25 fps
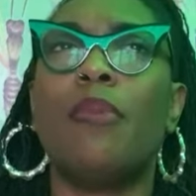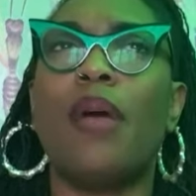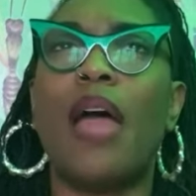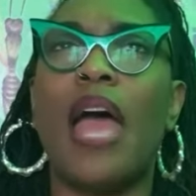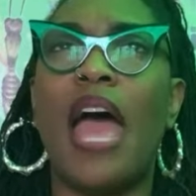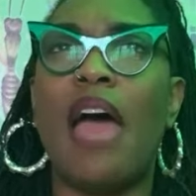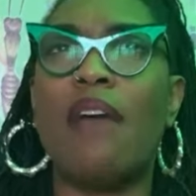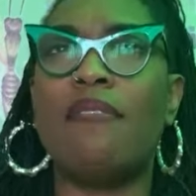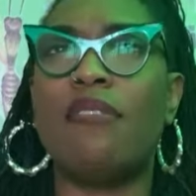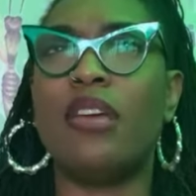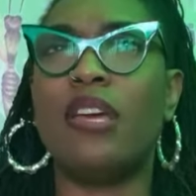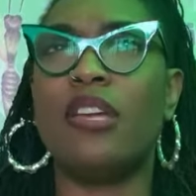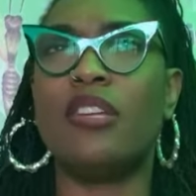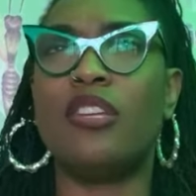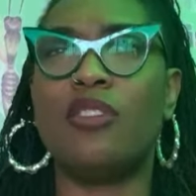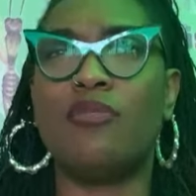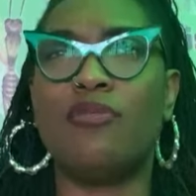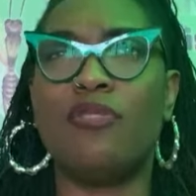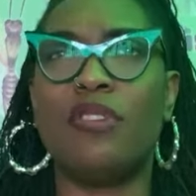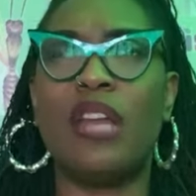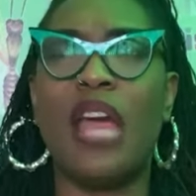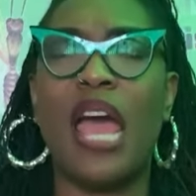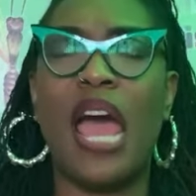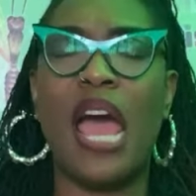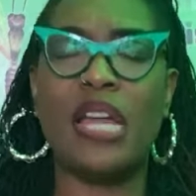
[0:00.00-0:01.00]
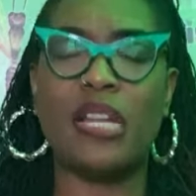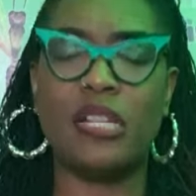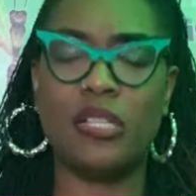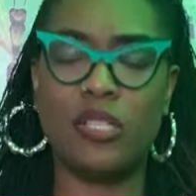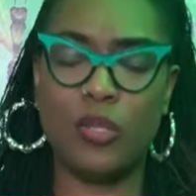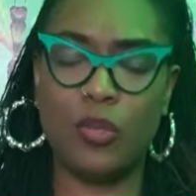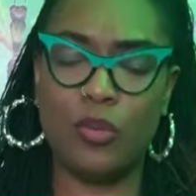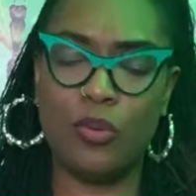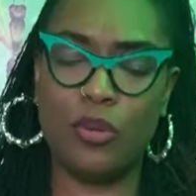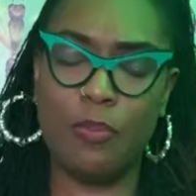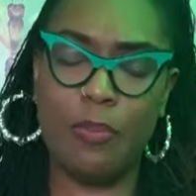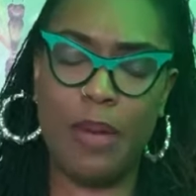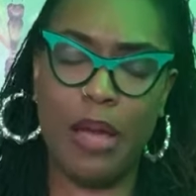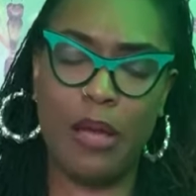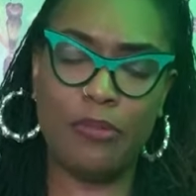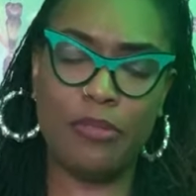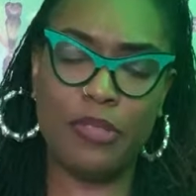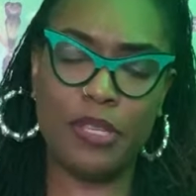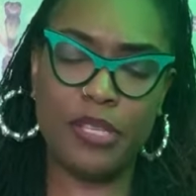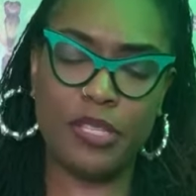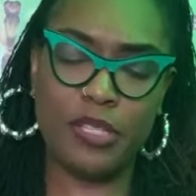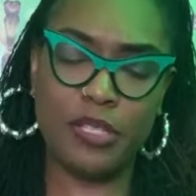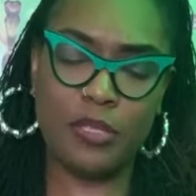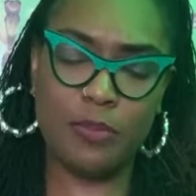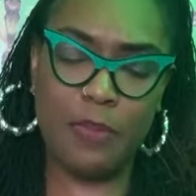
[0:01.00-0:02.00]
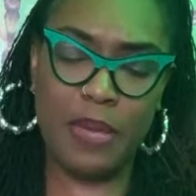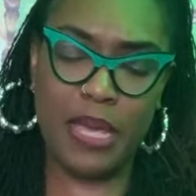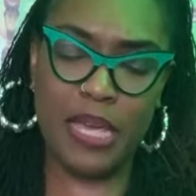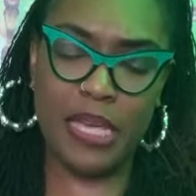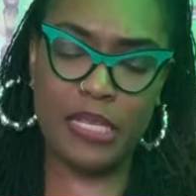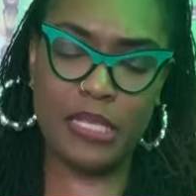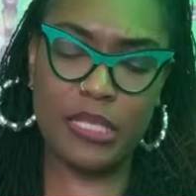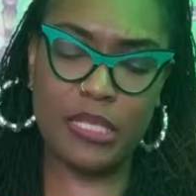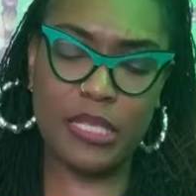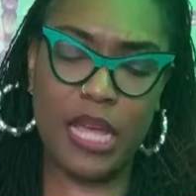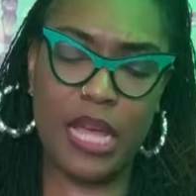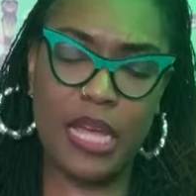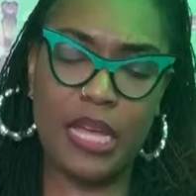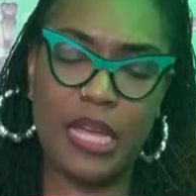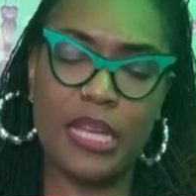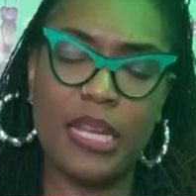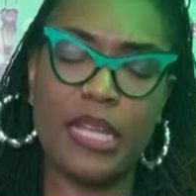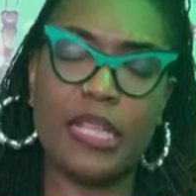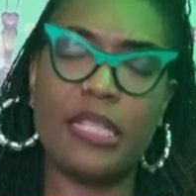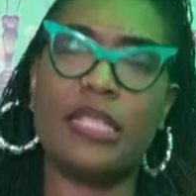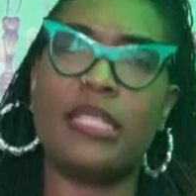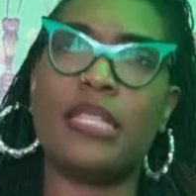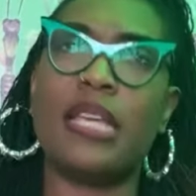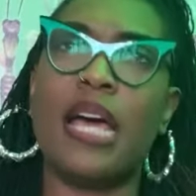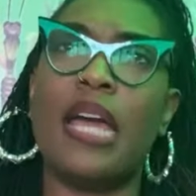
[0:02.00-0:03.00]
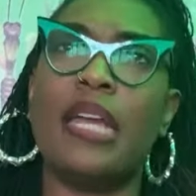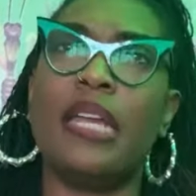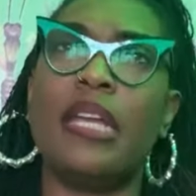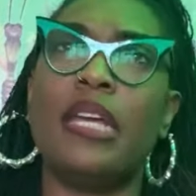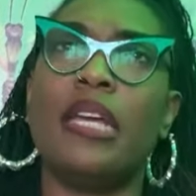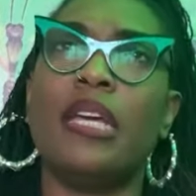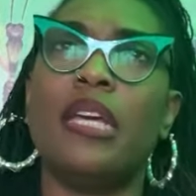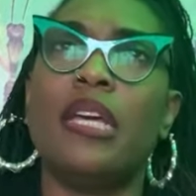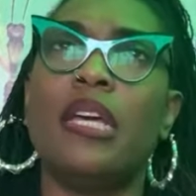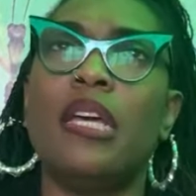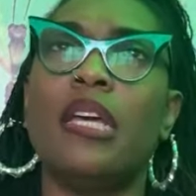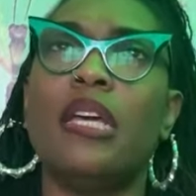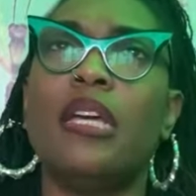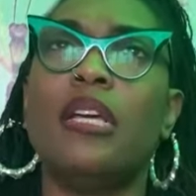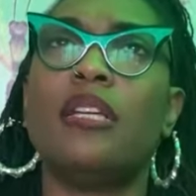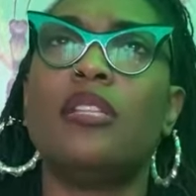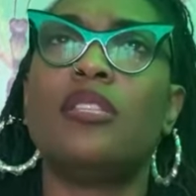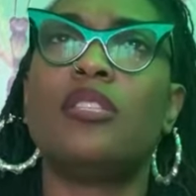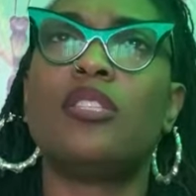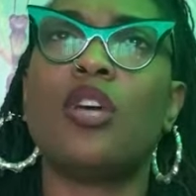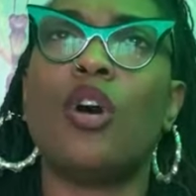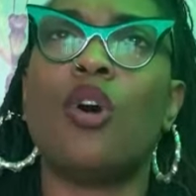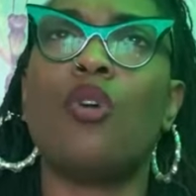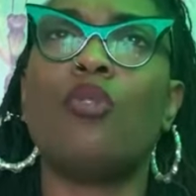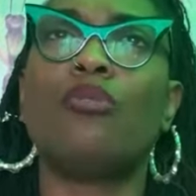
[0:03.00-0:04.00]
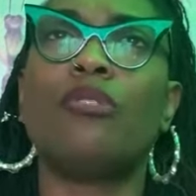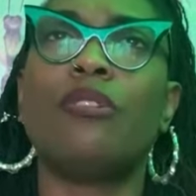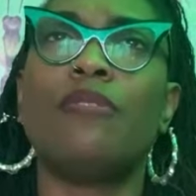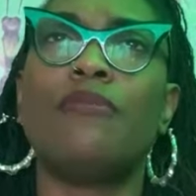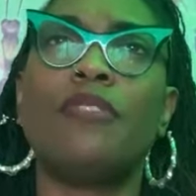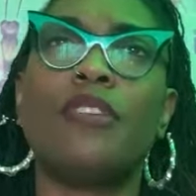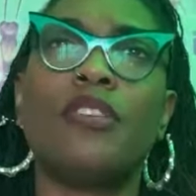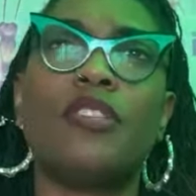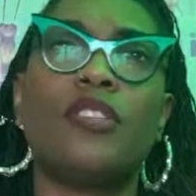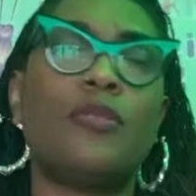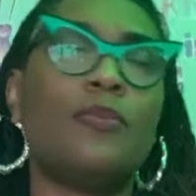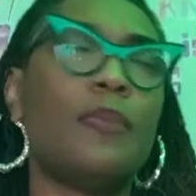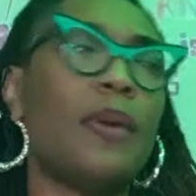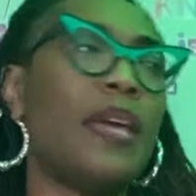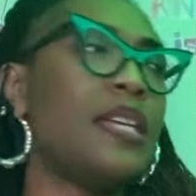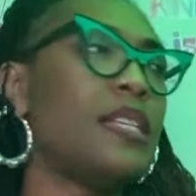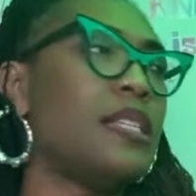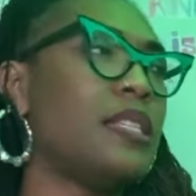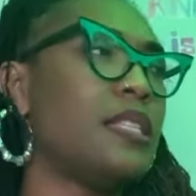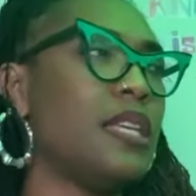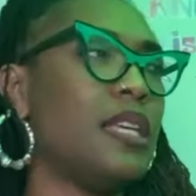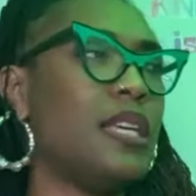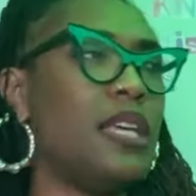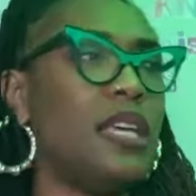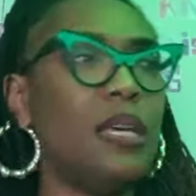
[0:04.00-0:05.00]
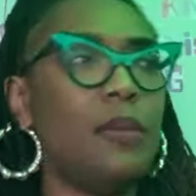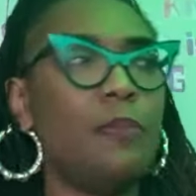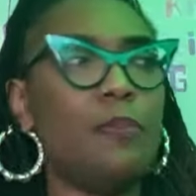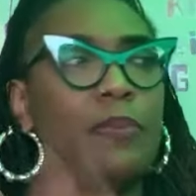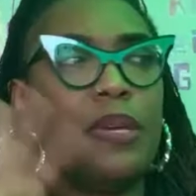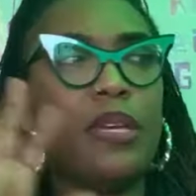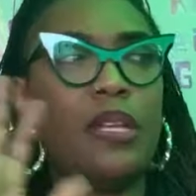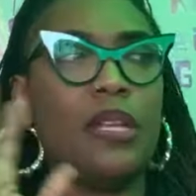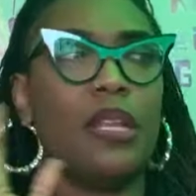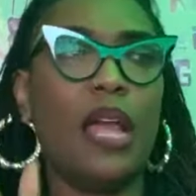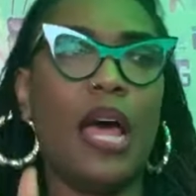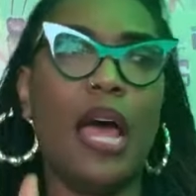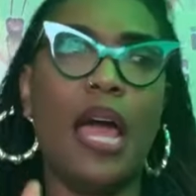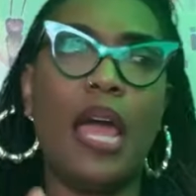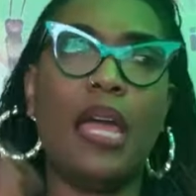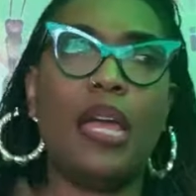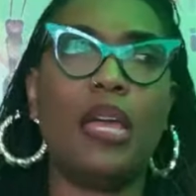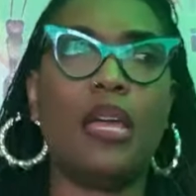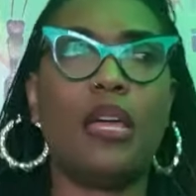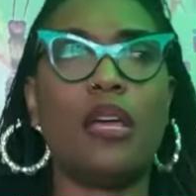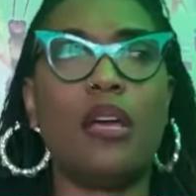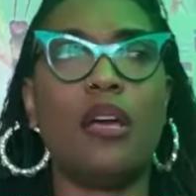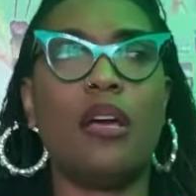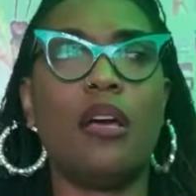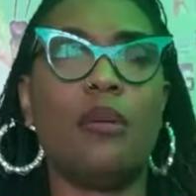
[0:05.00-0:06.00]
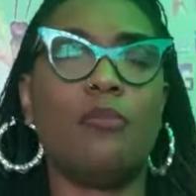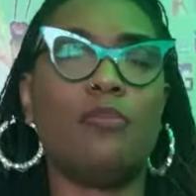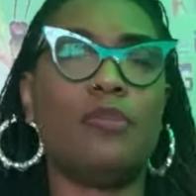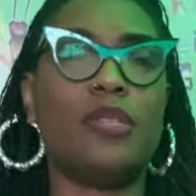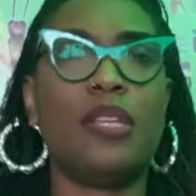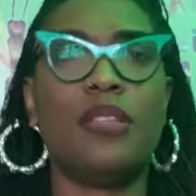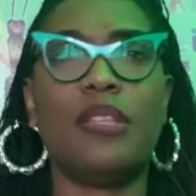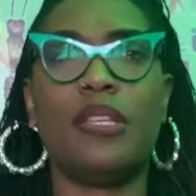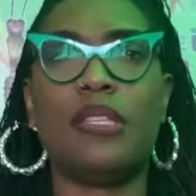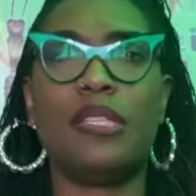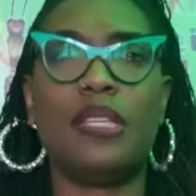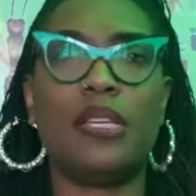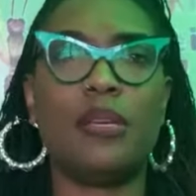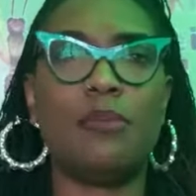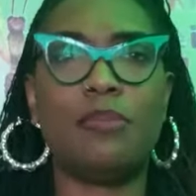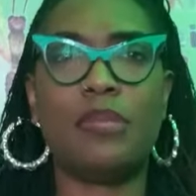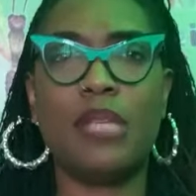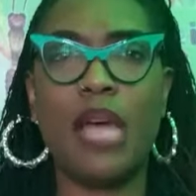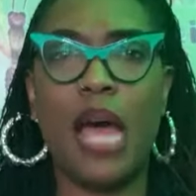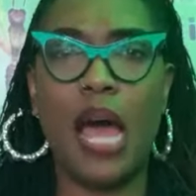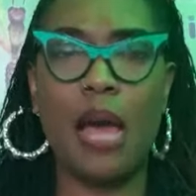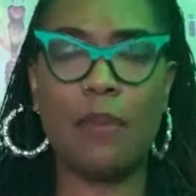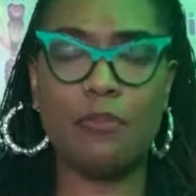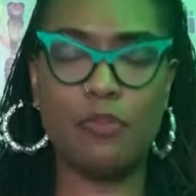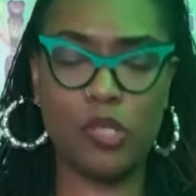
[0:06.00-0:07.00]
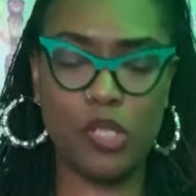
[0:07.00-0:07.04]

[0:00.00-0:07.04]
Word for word: having a different attitude about this space, like an excited tone of this space to keep it like up to the tip top